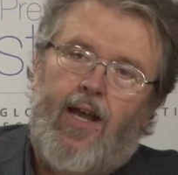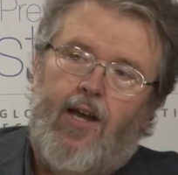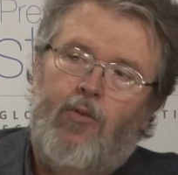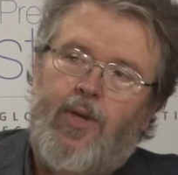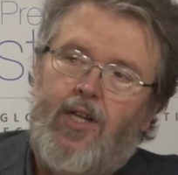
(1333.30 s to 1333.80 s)

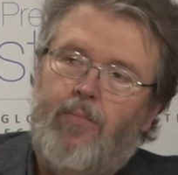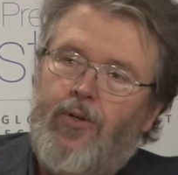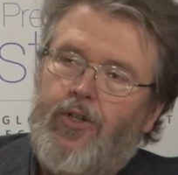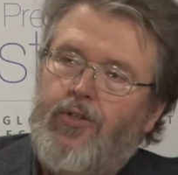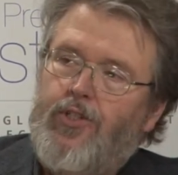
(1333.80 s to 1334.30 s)
How many
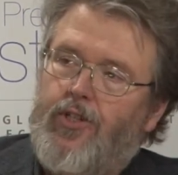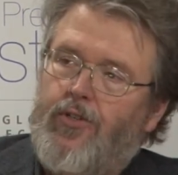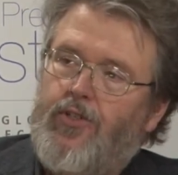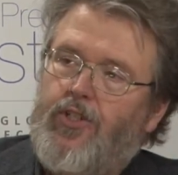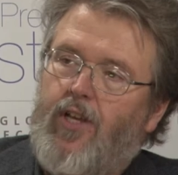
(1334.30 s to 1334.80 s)

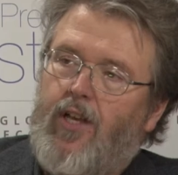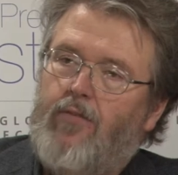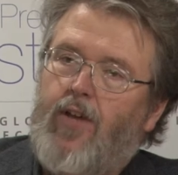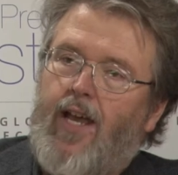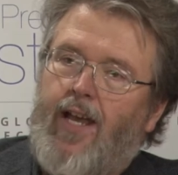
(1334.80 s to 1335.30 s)
producers
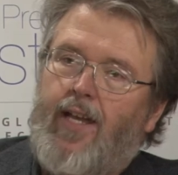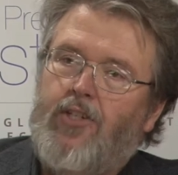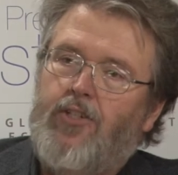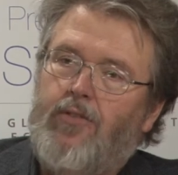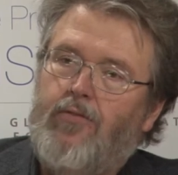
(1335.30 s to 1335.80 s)
have
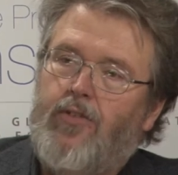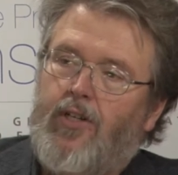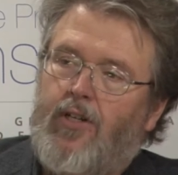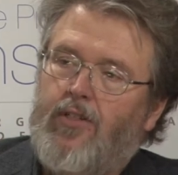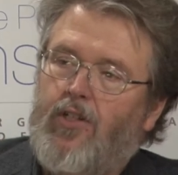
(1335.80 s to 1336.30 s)
active
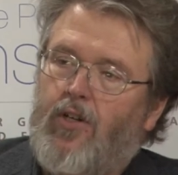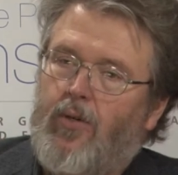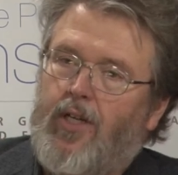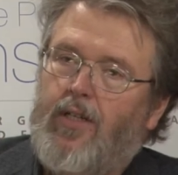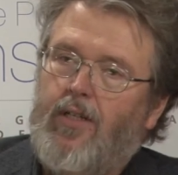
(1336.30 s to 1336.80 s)
and
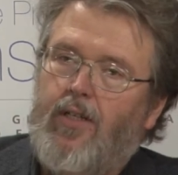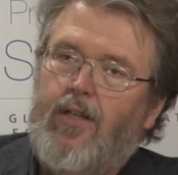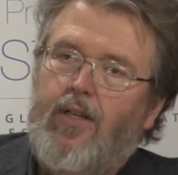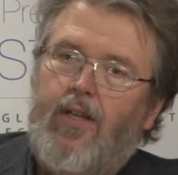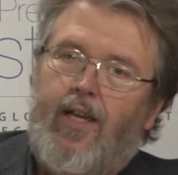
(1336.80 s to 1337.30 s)
ongoing
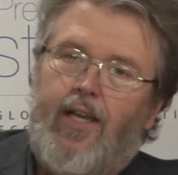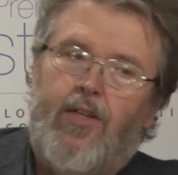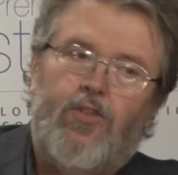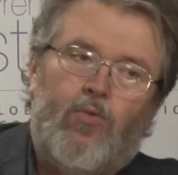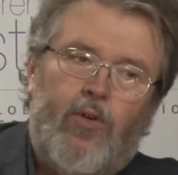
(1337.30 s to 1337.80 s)

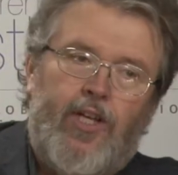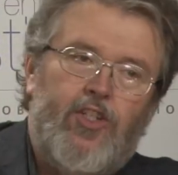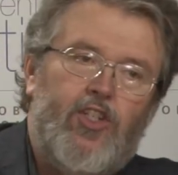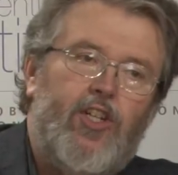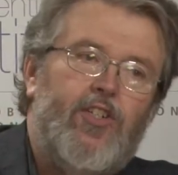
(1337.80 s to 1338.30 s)
and
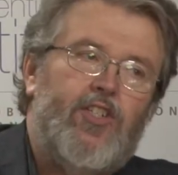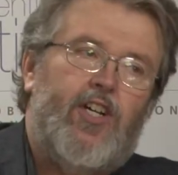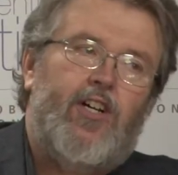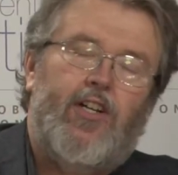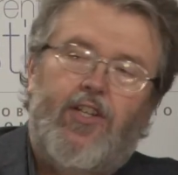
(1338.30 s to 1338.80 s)
rich
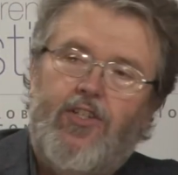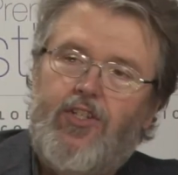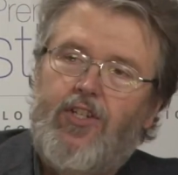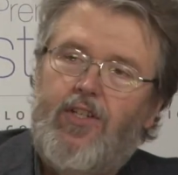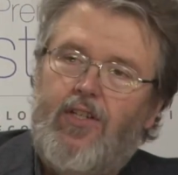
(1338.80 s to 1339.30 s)

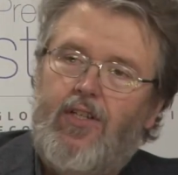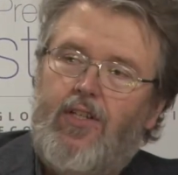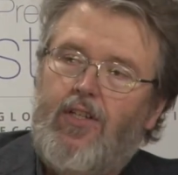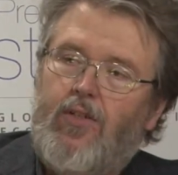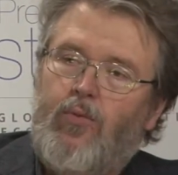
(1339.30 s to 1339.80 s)
ties
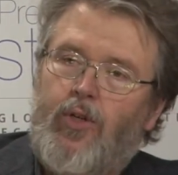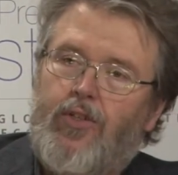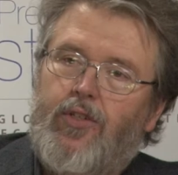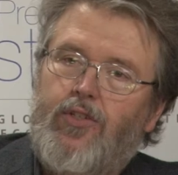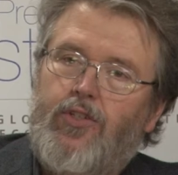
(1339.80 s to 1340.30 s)

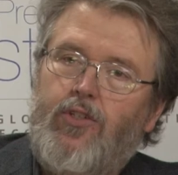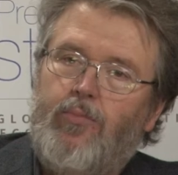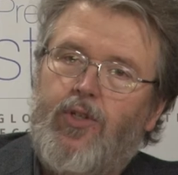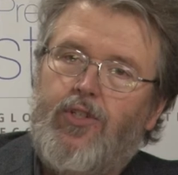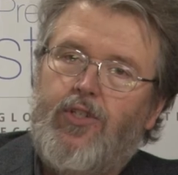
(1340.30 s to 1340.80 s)
with
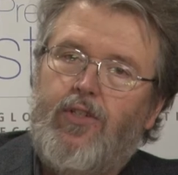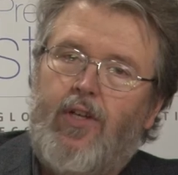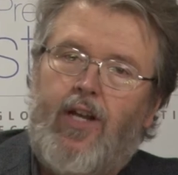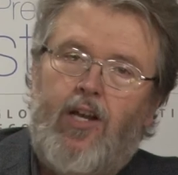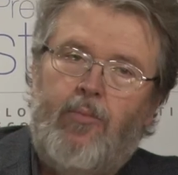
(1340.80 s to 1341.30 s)
consumers?
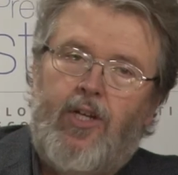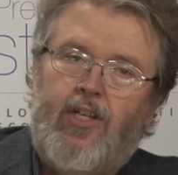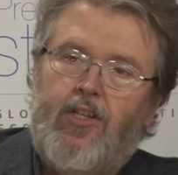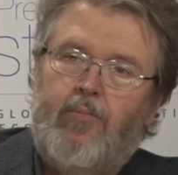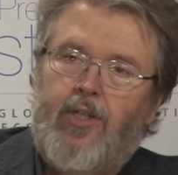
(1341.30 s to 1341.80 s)
And how
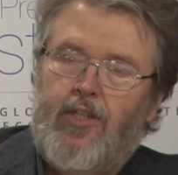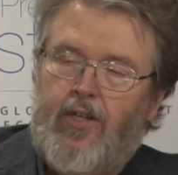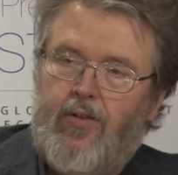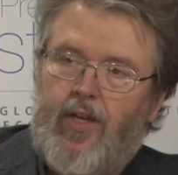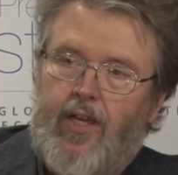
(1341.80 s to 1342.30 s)
many of them, on
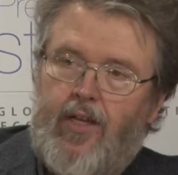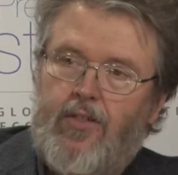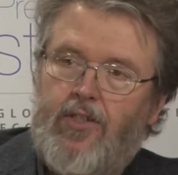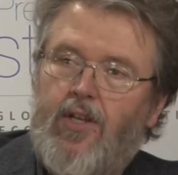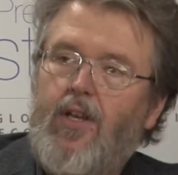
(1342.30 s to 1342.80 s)
the other
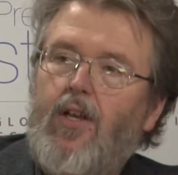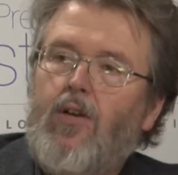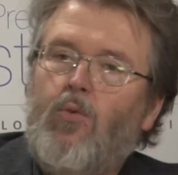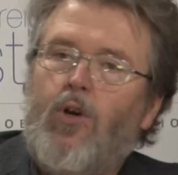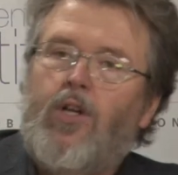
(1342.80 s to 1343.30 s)
hand,
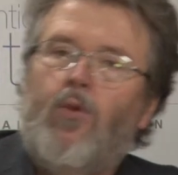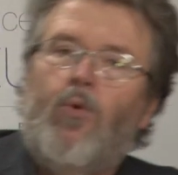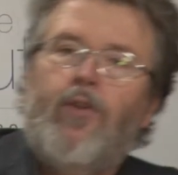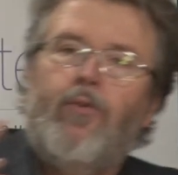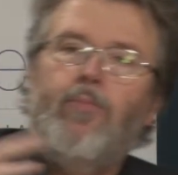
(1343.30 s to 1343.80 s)
work at
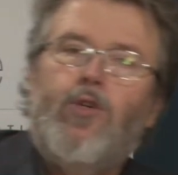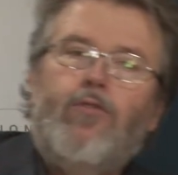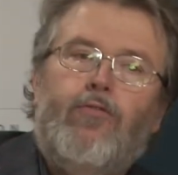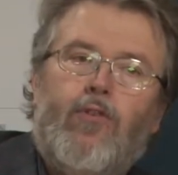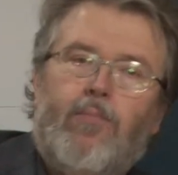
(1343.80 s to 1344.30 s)
one
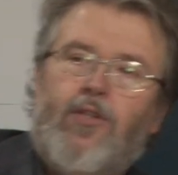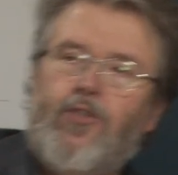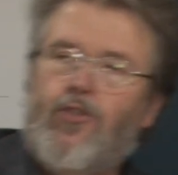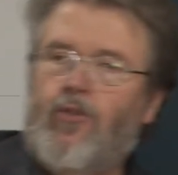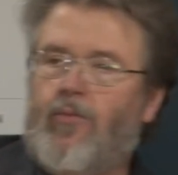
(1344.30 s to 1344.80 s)
remove from
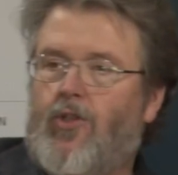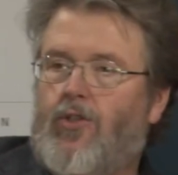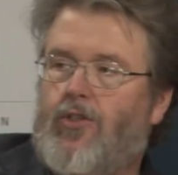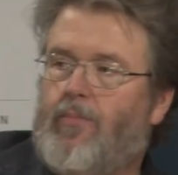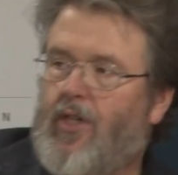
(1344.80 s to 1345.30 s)

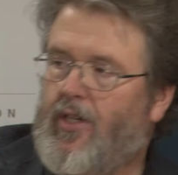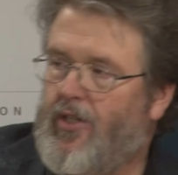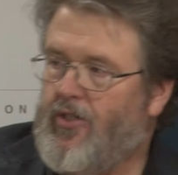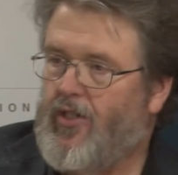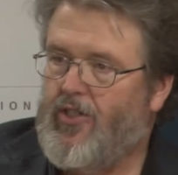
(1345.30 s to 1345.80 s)
consumers
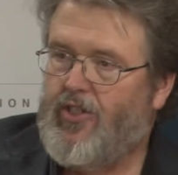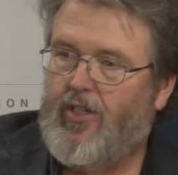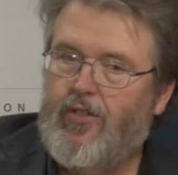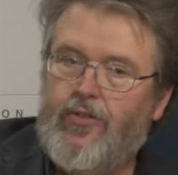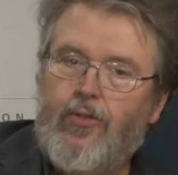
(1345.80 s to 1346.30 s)
because they
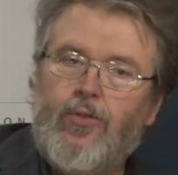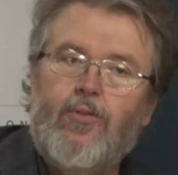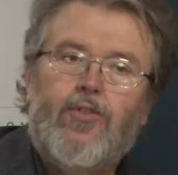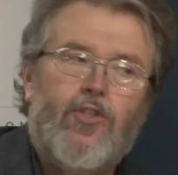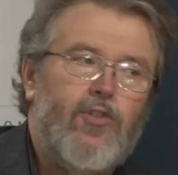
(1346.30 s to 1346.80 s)
sell
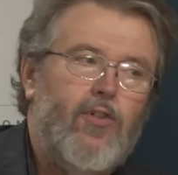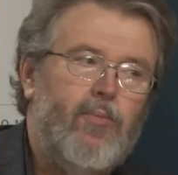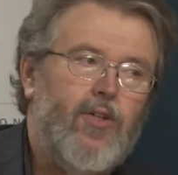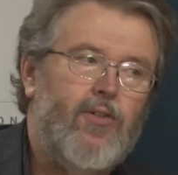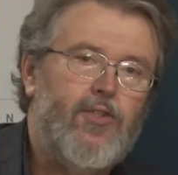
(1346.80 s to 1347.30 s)
through
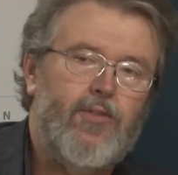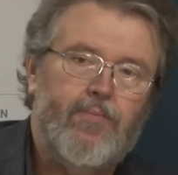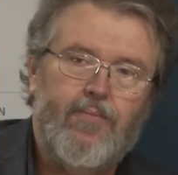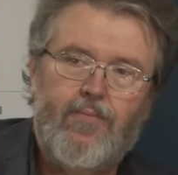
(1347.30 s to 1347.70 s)
distributors?